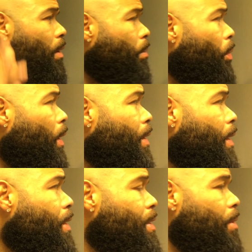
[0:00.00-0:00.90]
A pretty
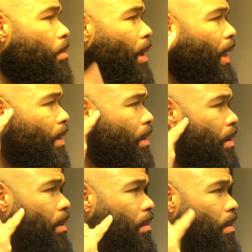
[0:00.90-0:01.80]
decent blend
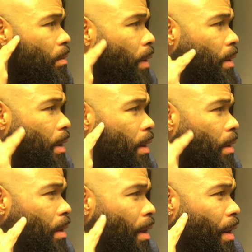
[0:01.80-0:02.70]
right
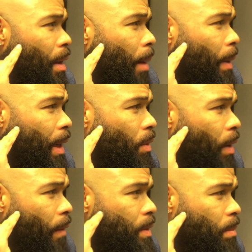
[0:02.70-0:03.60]
there. I mean, I do
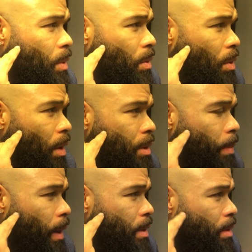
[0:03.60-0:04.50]
have some little dark
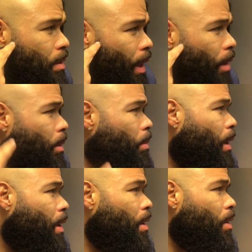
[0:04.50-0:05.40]
spots that can be
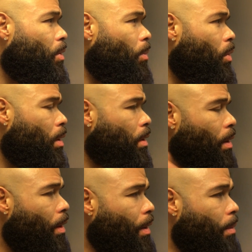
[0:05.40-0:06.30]
blended a little more,
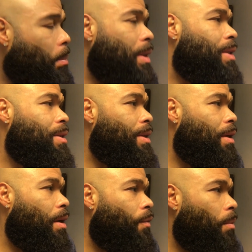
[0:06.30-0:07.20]
but this is
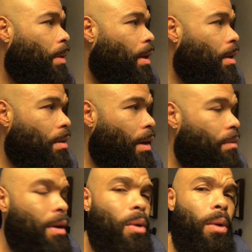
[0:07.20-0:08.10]
good enough for me. I
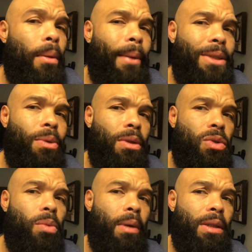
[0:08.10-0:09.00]
really don't want to mess with it
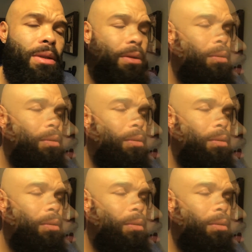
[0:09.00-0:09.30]
too much.